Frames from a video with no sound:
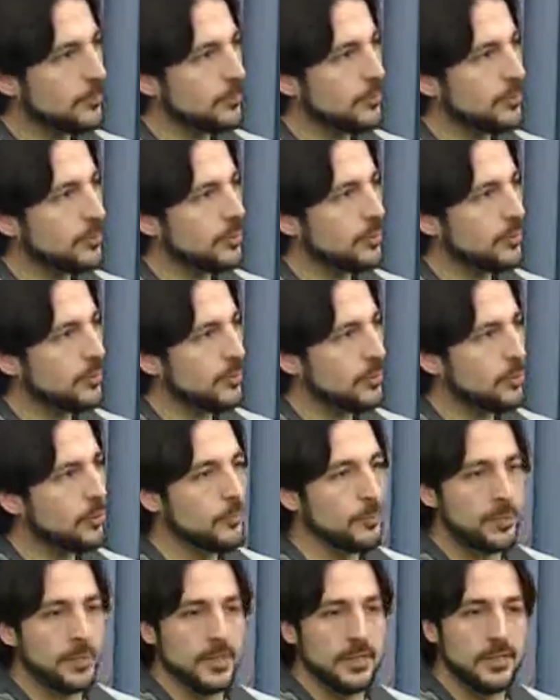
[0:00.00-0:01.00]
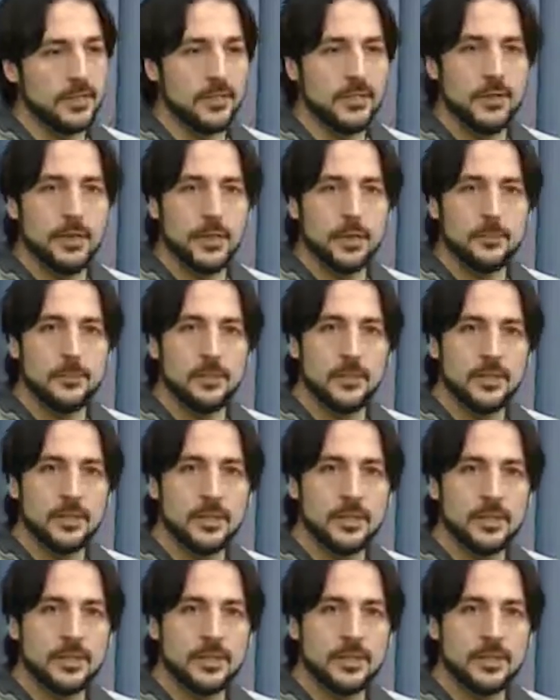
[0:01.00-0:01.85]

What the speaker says: we could open up